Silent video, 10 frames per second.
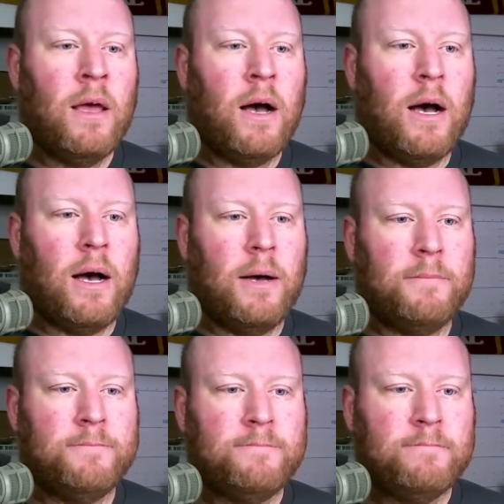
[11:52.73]

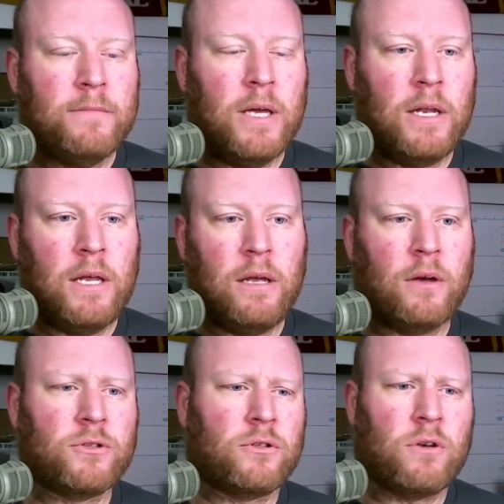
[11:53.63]
And he
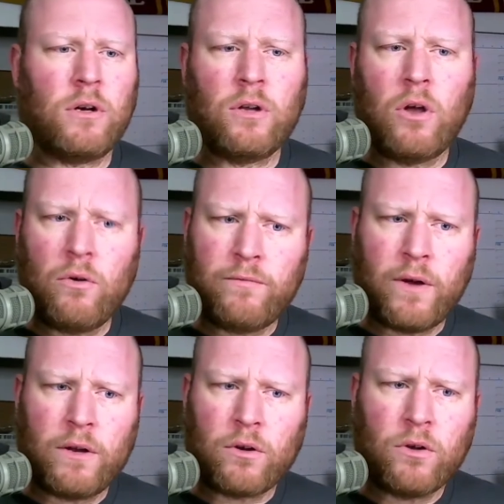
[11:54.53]
also started Code
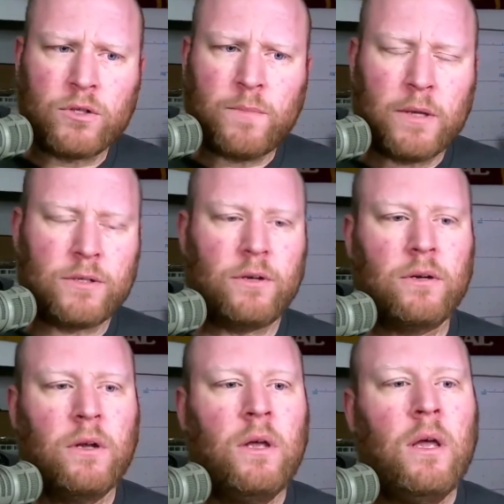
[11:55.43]
Fund or Code Sponsor.
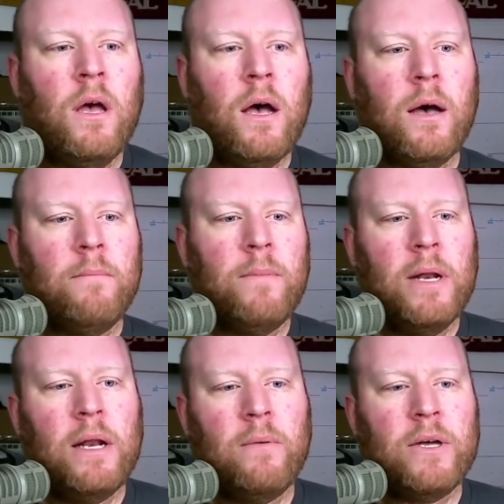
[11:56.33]
But
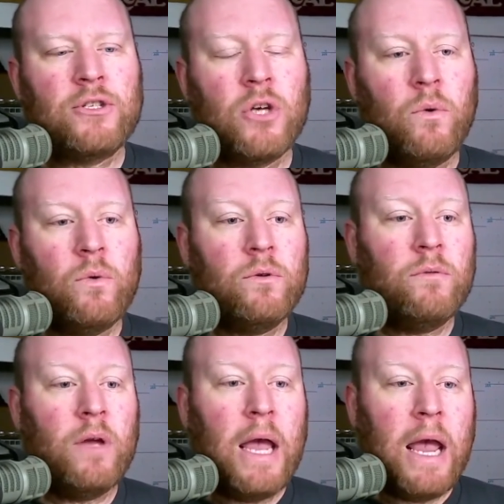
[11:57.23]
anyway, so
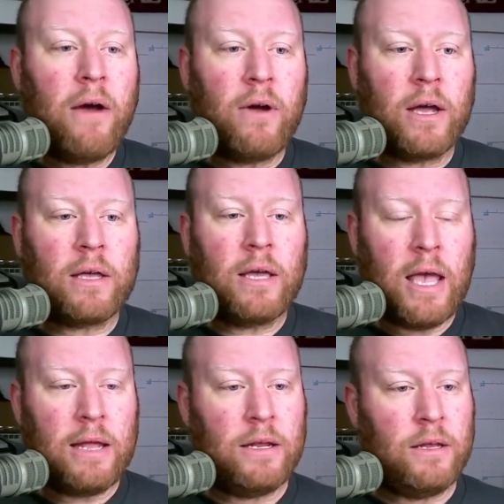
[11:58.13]
Eric
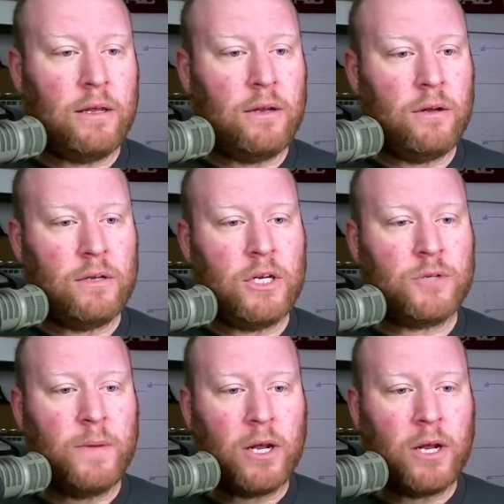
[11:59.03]
handed Teach Me to